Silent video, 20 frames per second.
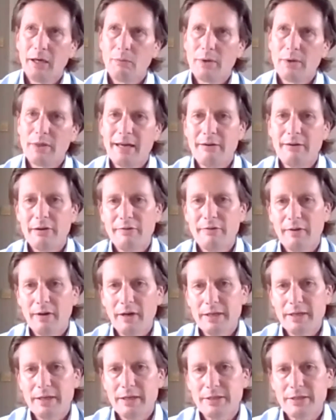With their
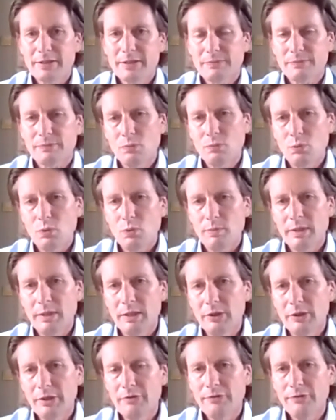advice, we've been looking
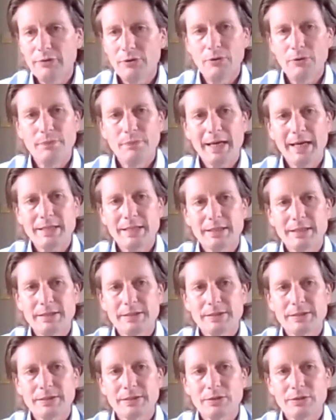for
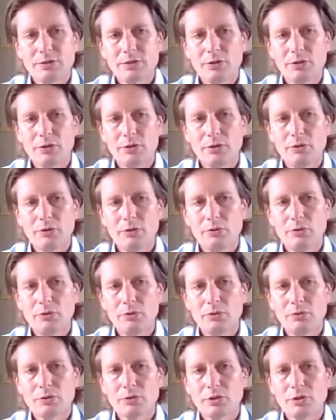assets
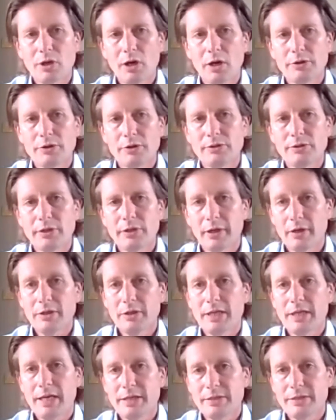to start
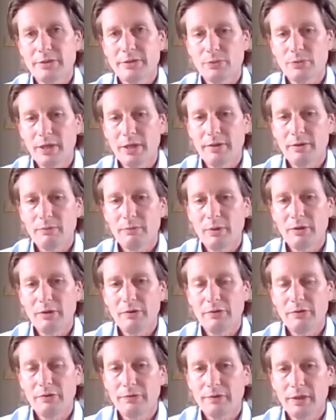negotiations with, and
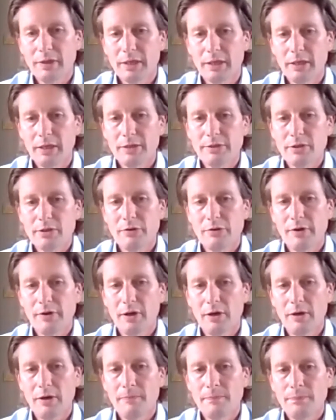we've so
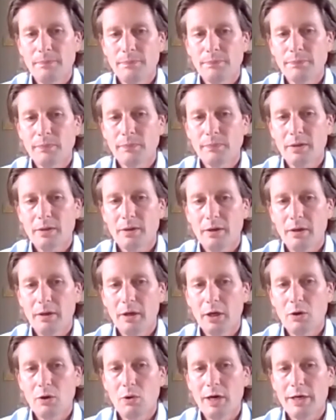far
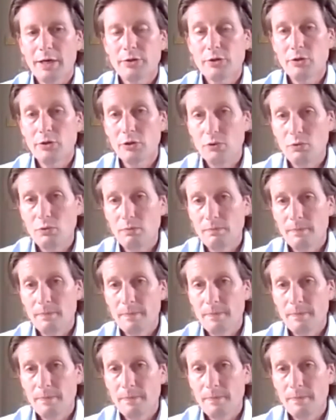acquired two